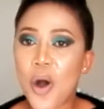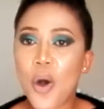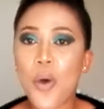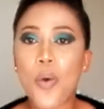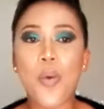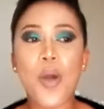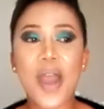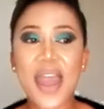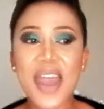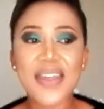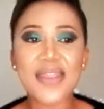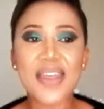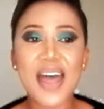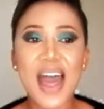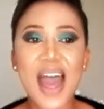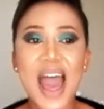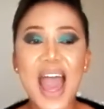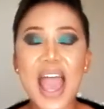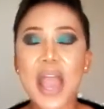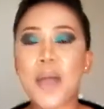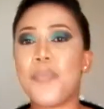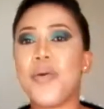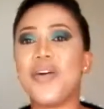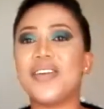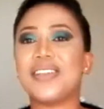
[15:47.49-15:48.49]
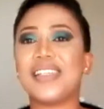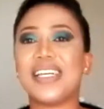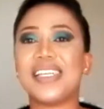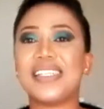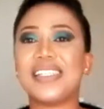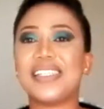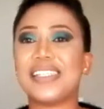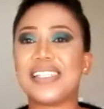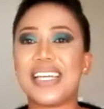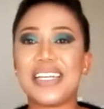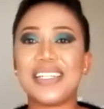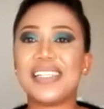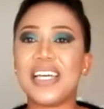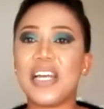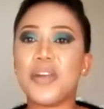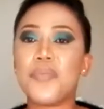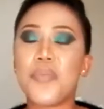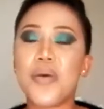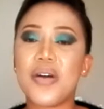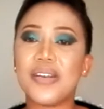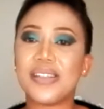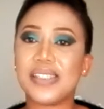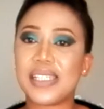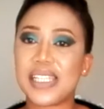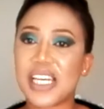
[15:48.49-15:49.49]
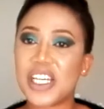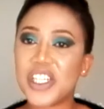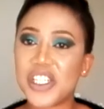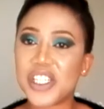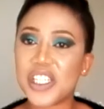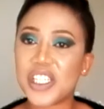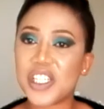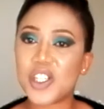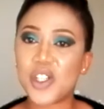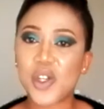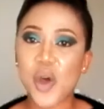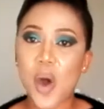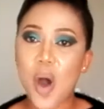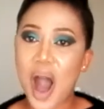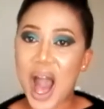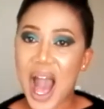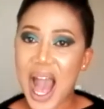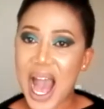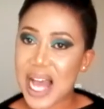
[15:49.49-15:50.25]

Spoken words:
whether I possess certain possessions or